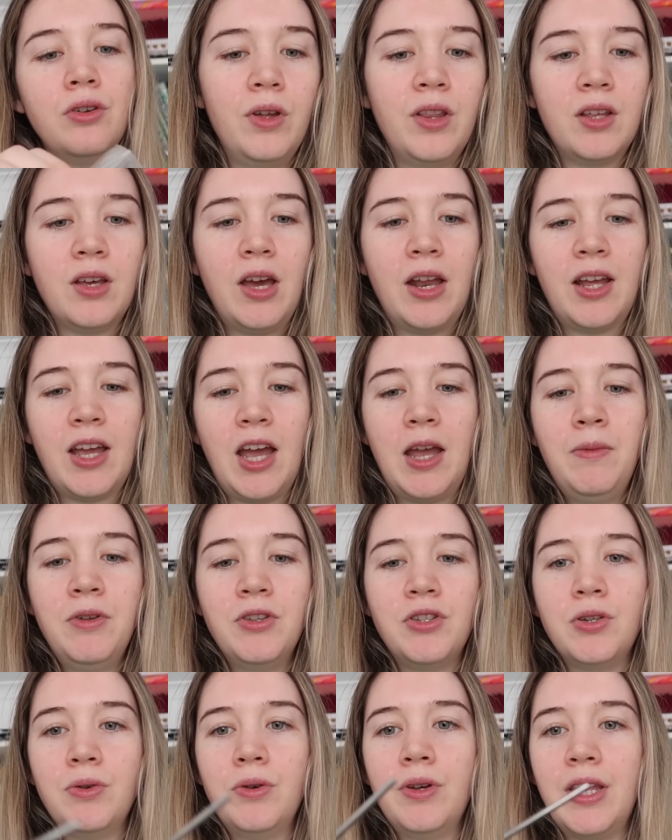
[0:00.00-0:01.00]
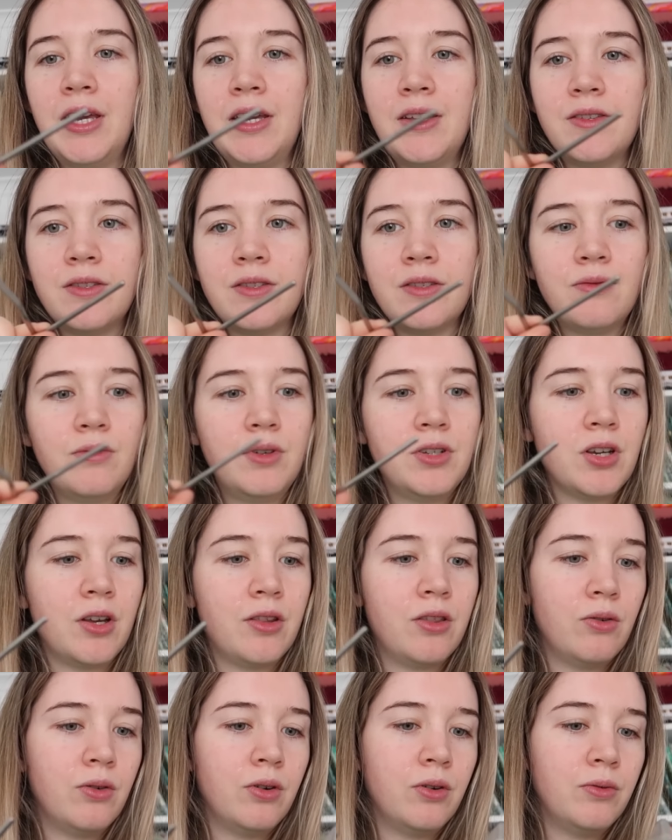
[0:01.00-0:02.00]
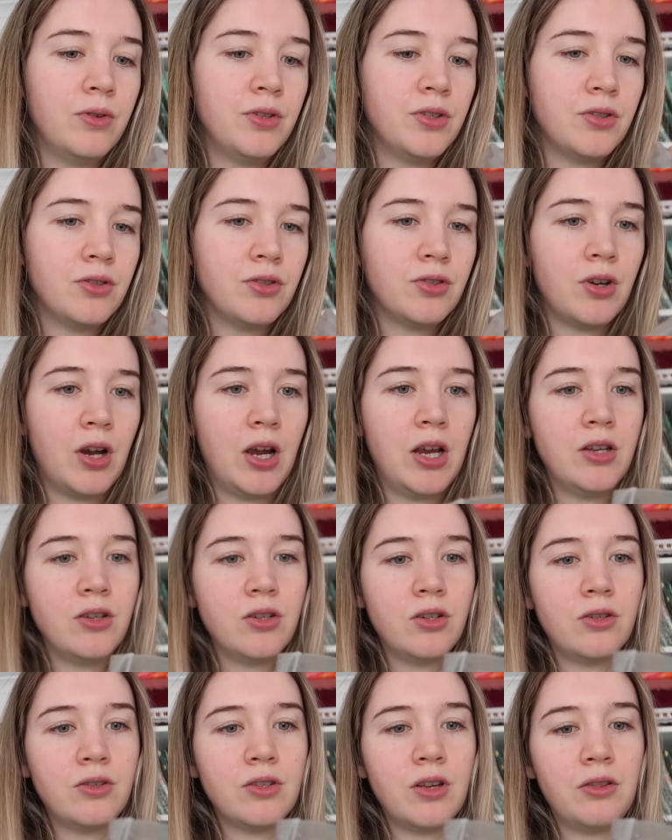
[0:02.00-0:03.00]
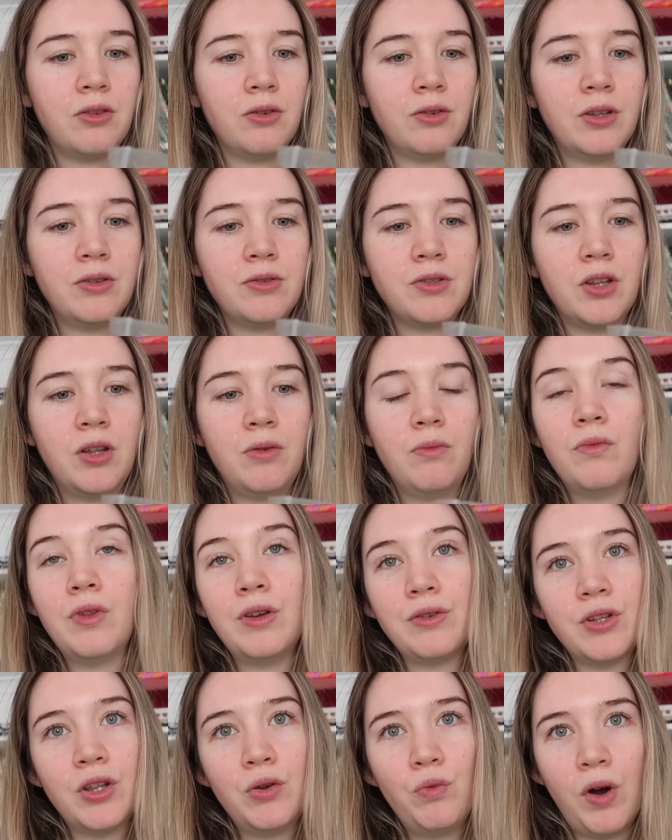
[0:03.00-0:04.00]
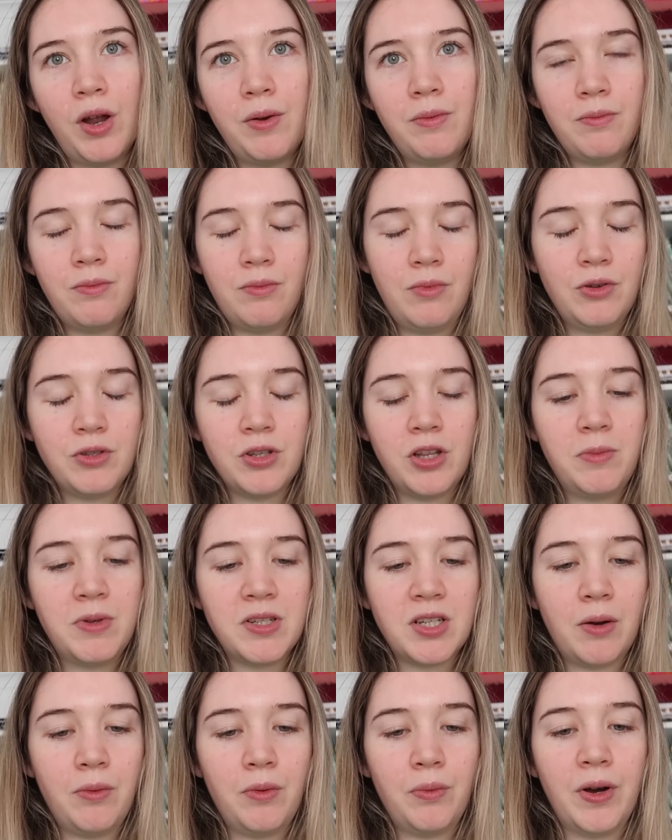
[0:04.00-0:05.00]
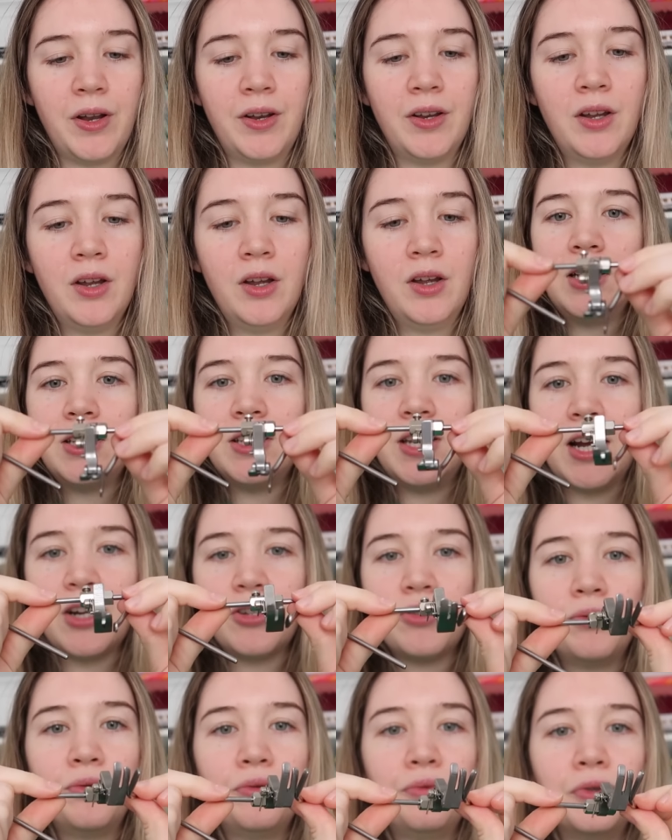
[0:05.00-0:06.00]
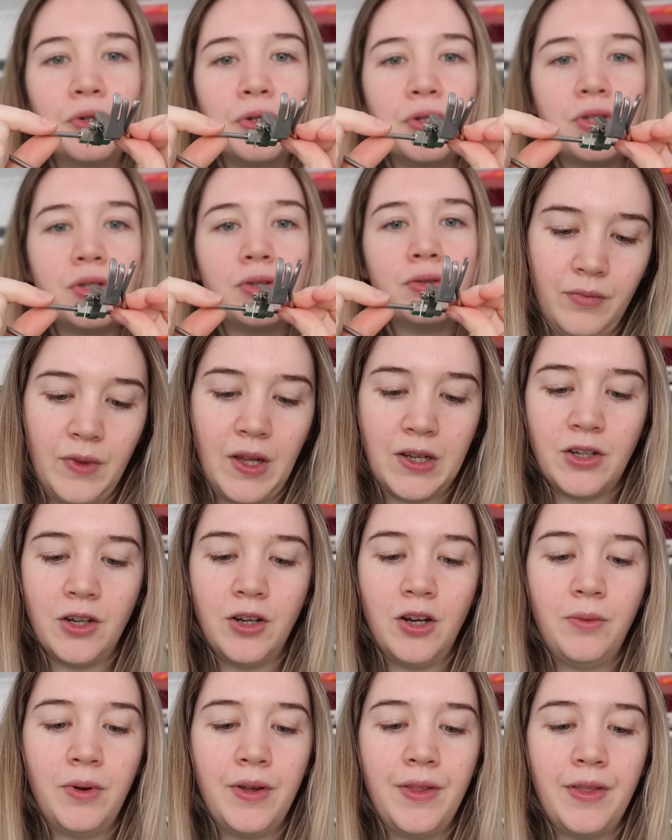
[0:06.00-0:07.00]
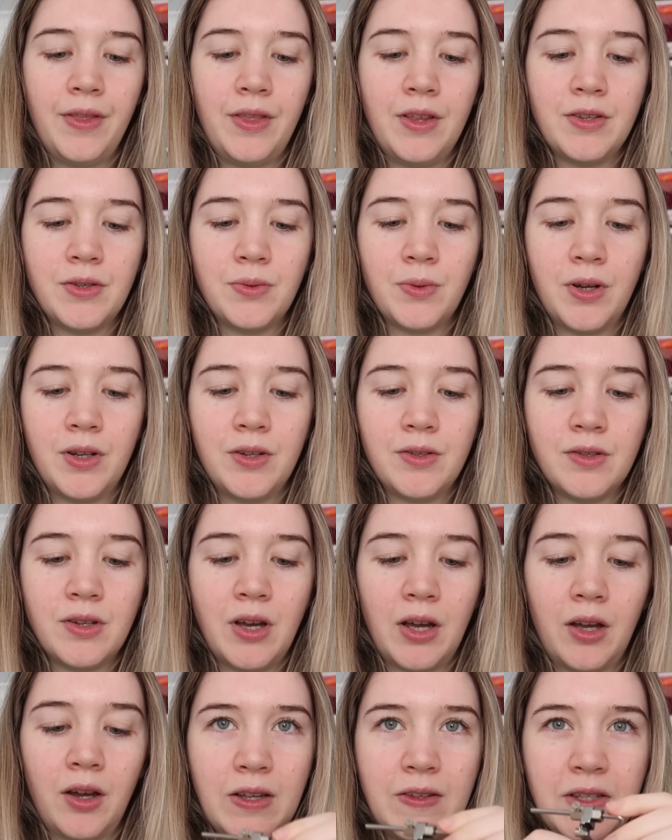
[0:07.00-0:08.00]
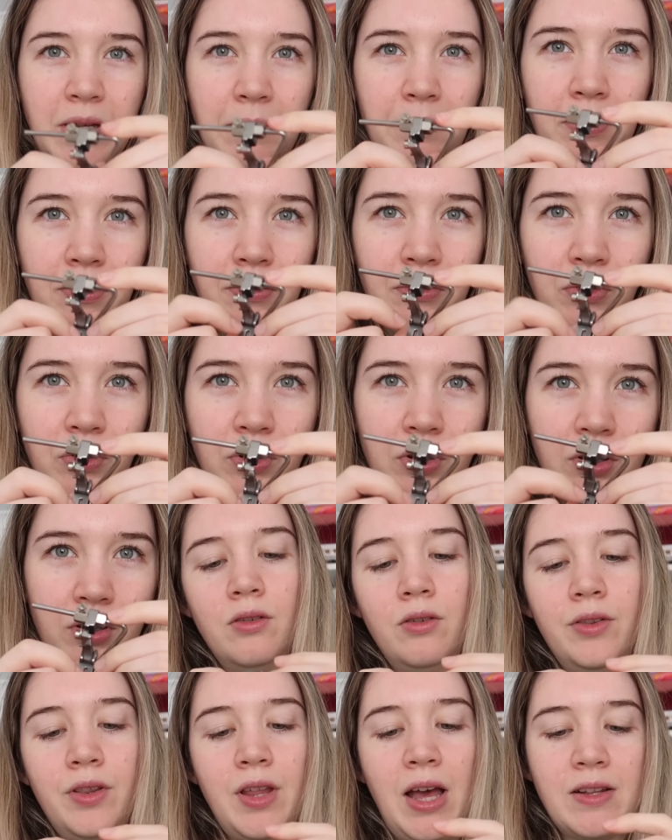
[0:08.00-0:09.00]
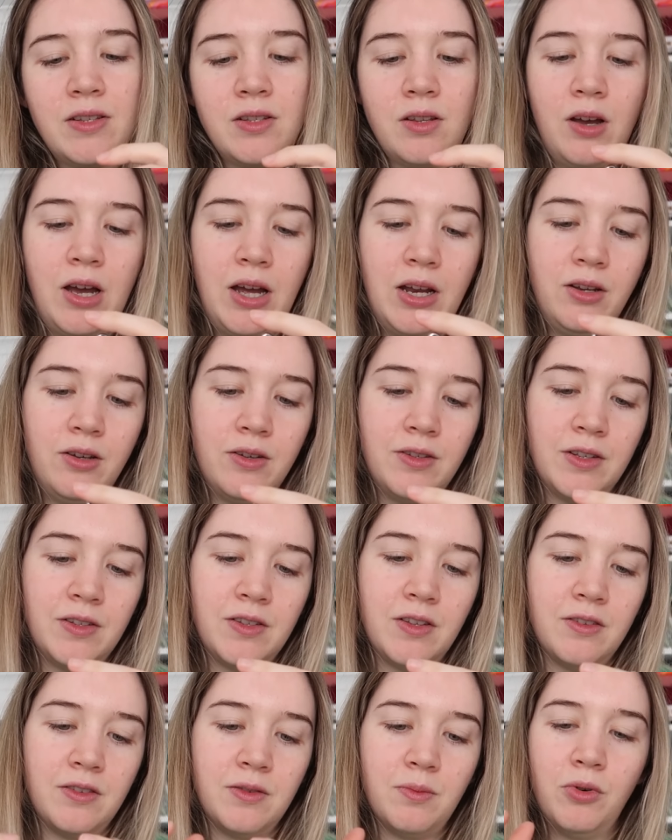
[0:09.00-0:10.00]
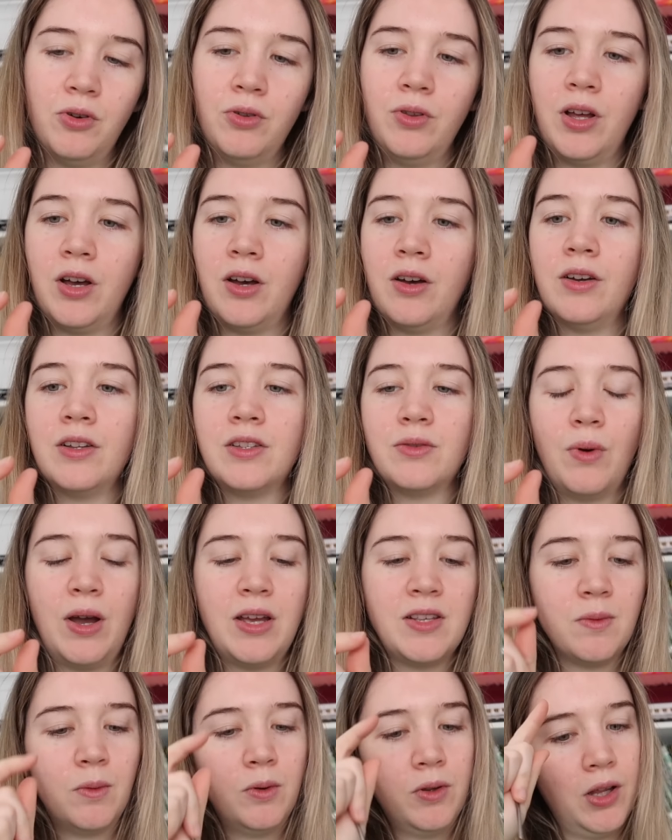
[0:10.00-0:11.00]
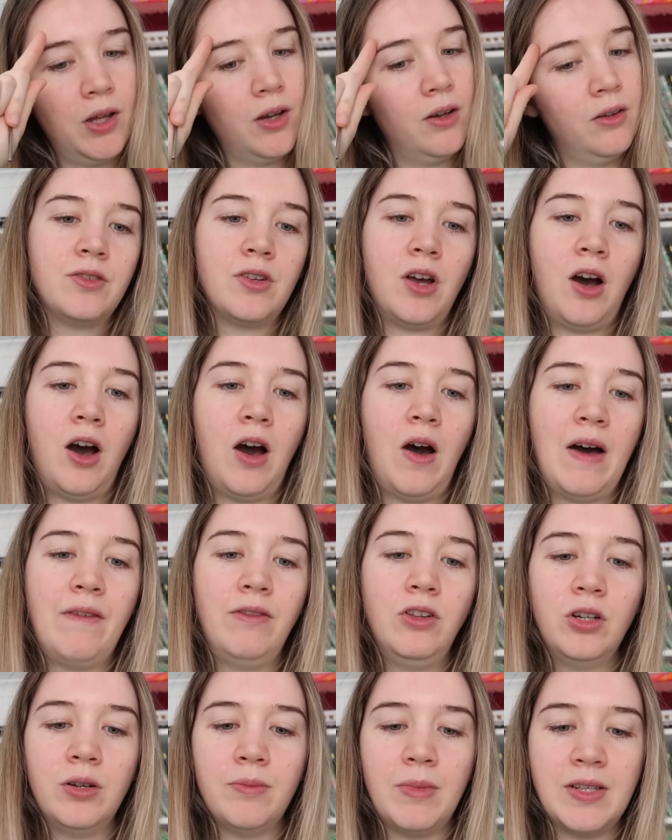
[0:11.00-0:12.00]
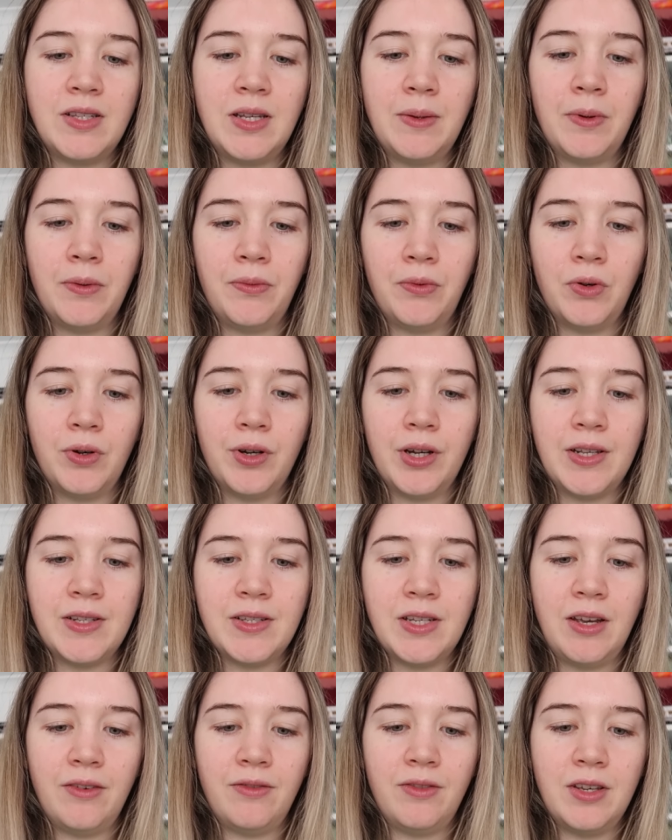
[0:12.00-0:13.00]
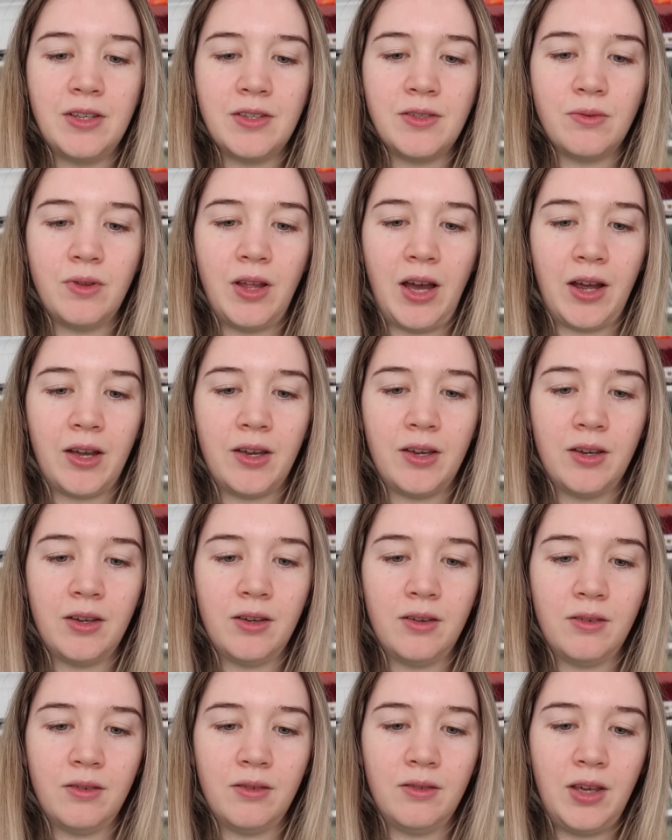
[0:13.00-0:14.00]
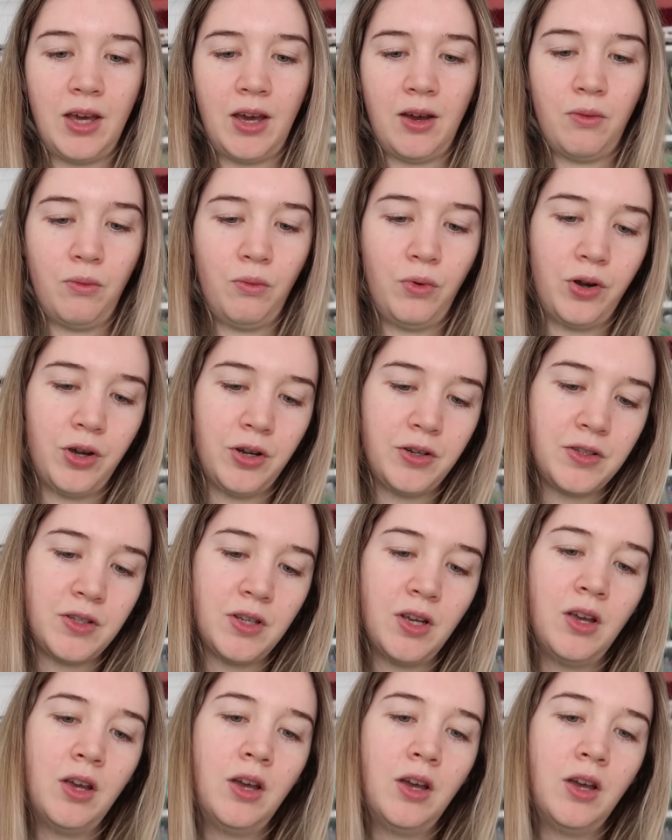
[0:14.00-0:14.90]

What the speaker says: It came with 2 of these, which I thought was strange because I thought there was only one. There was only meant to come with one. It's an actual foot. And I don't know whether this one's like a zipper foot on that side because it's it's way smaller. So I'll have a look at my zipper foot and see if this like, yeah, works.